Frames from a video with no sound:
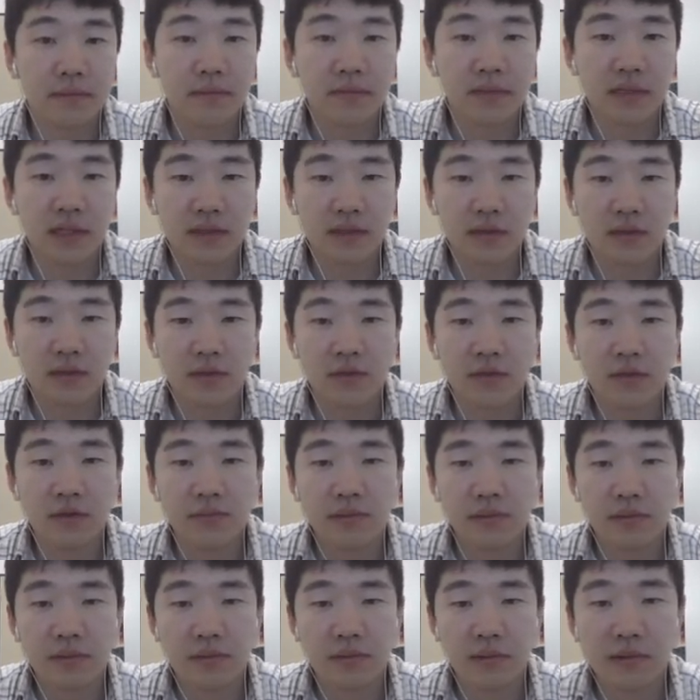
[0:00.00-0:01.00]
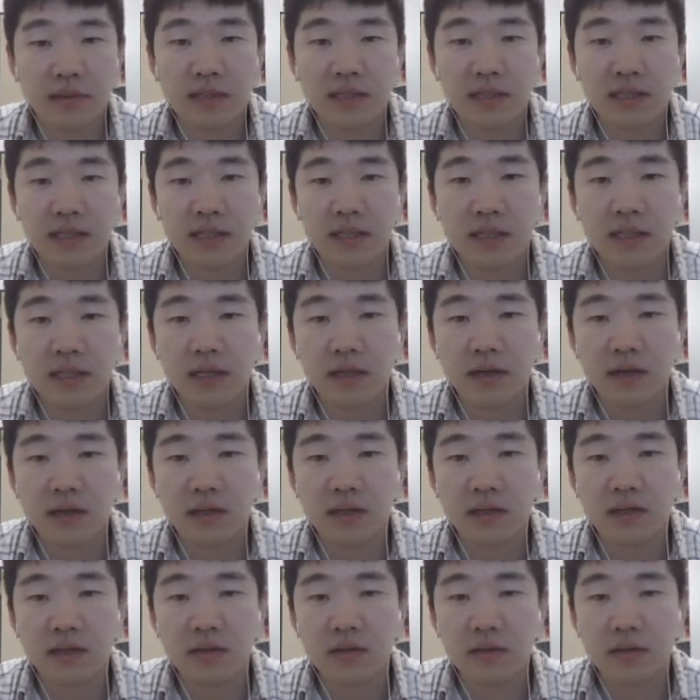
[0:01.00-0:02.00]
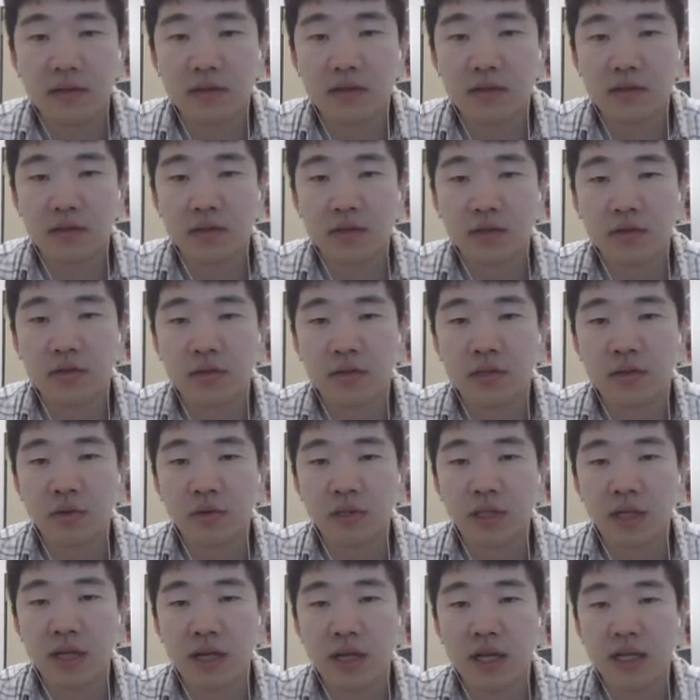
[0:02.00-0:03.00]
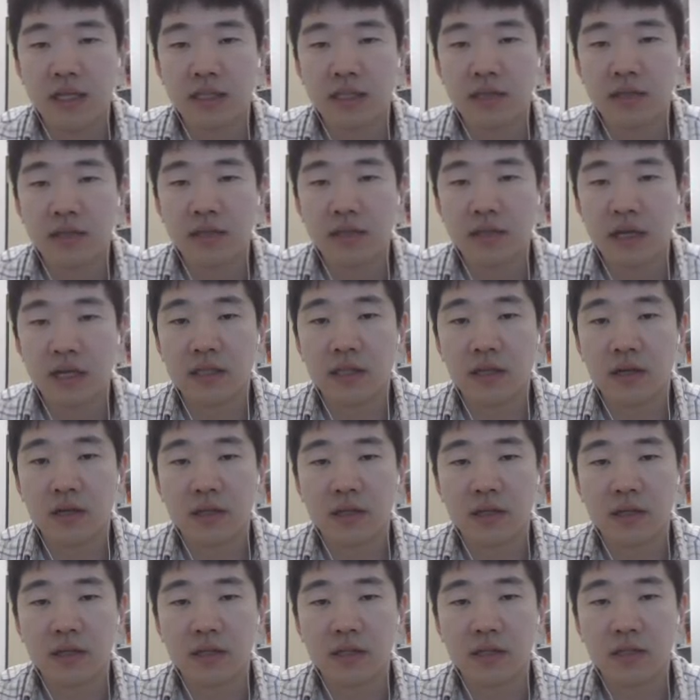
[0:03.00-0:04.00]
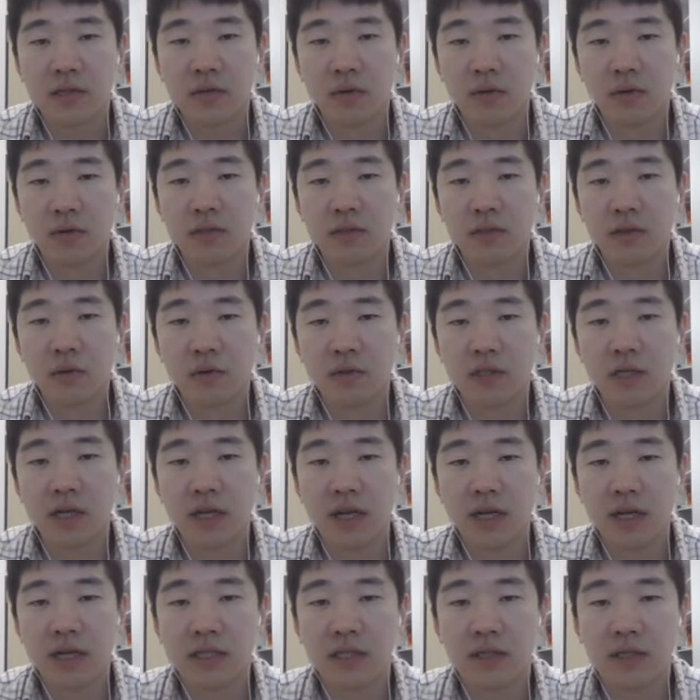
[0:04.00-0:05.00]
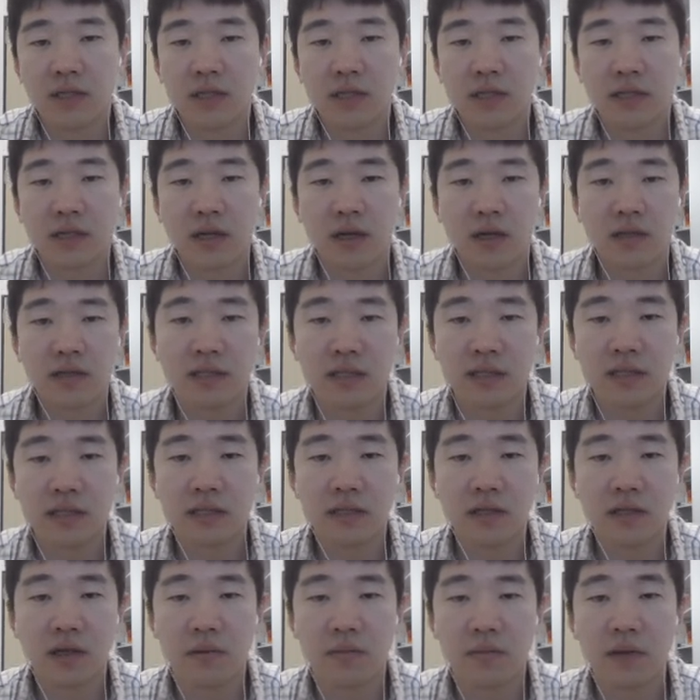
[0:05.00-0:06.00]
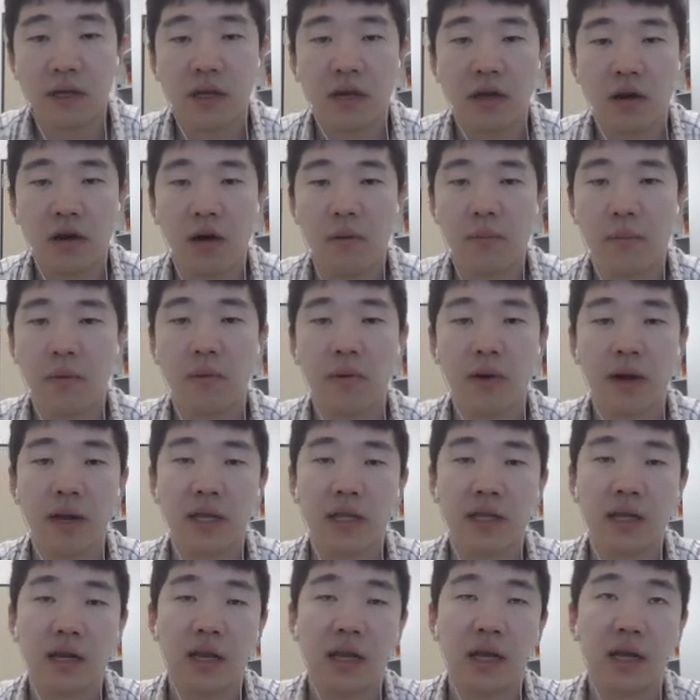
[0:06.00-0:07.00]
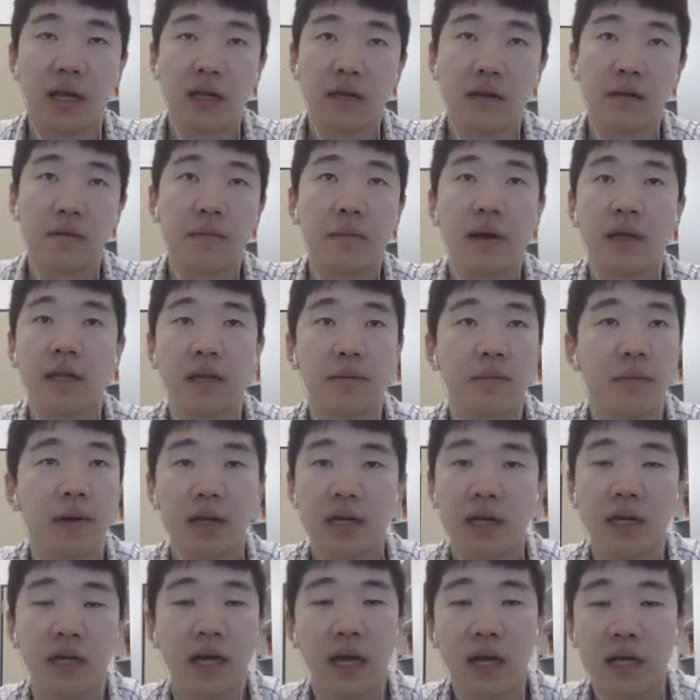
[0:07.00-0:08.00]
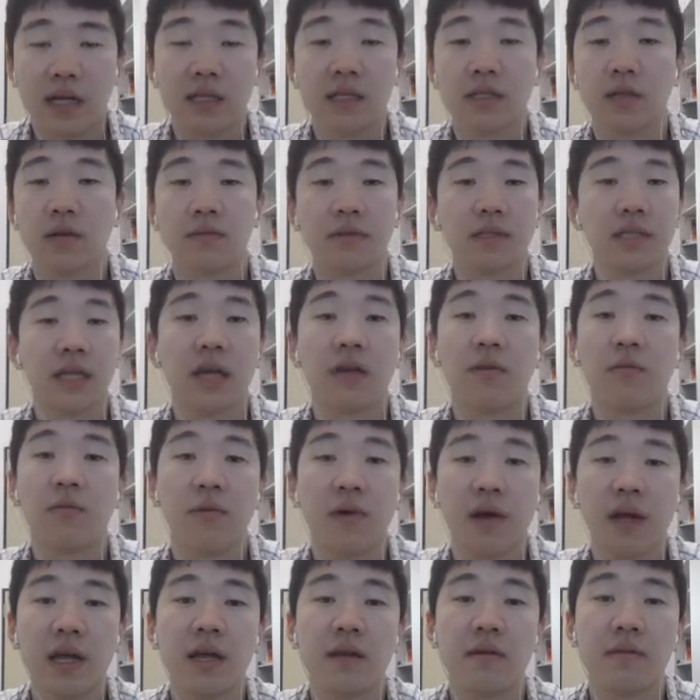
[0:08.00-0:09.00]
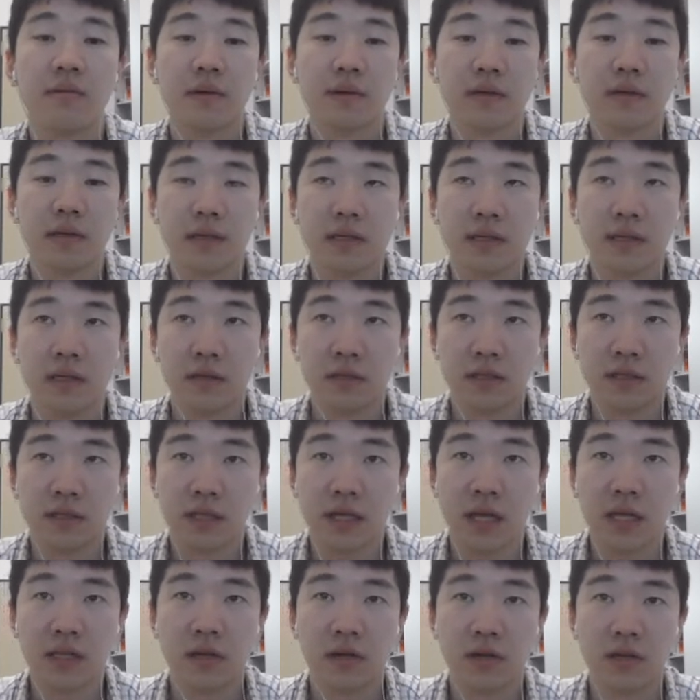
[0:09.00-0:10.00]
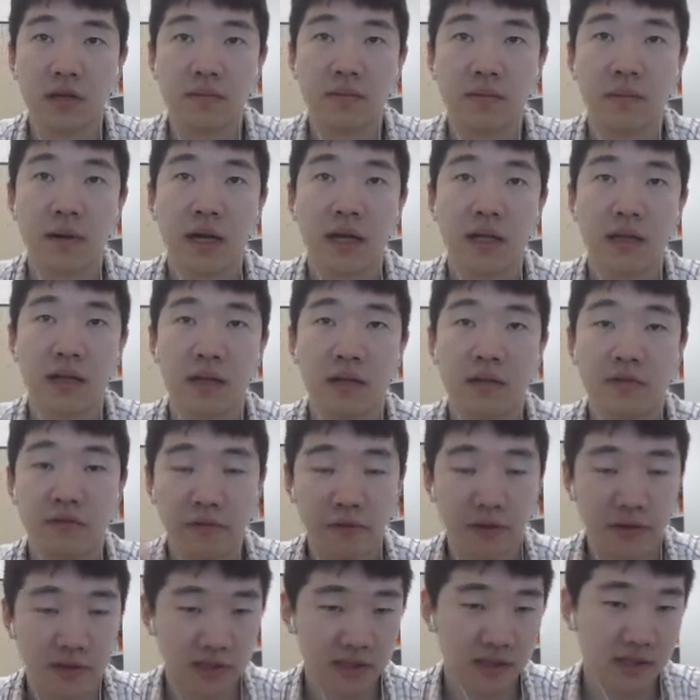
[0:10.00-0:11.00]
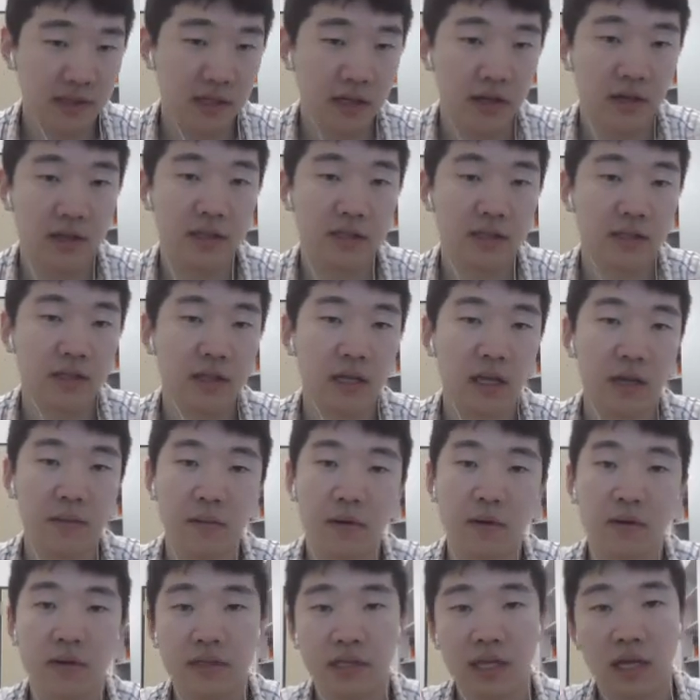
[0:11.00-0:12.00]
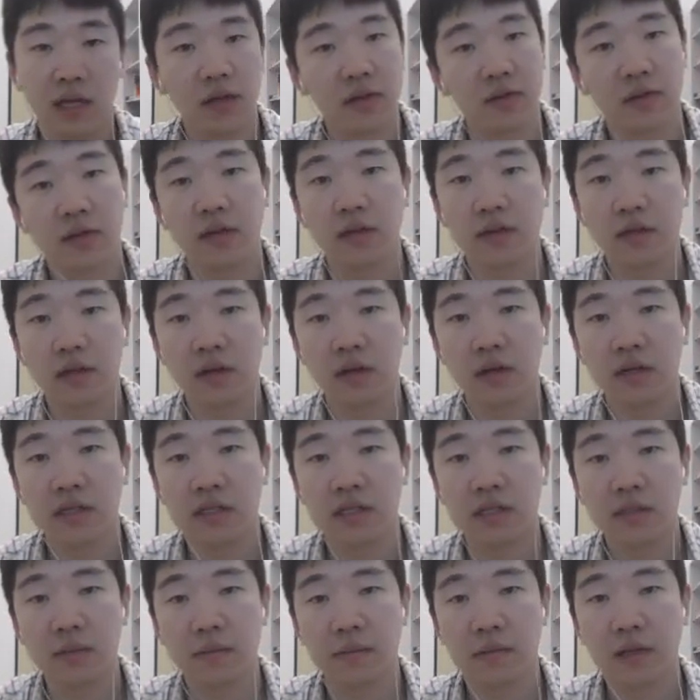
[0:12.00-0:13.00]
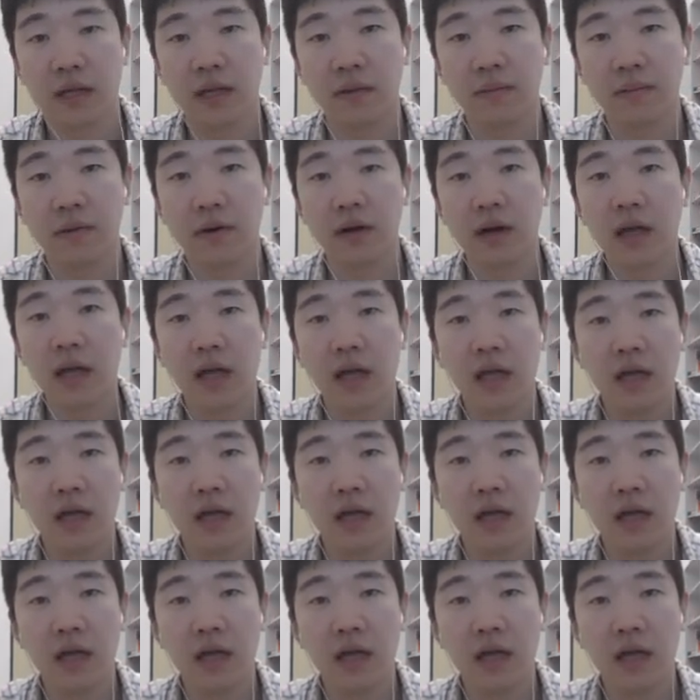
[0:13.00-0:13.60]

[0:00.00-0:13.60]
So you probably see here is the huge oscillation. Actually, those oscillation consist of incorporate like many kinds of sine wave scattered by first nearest neighbor, second nearest neighbor.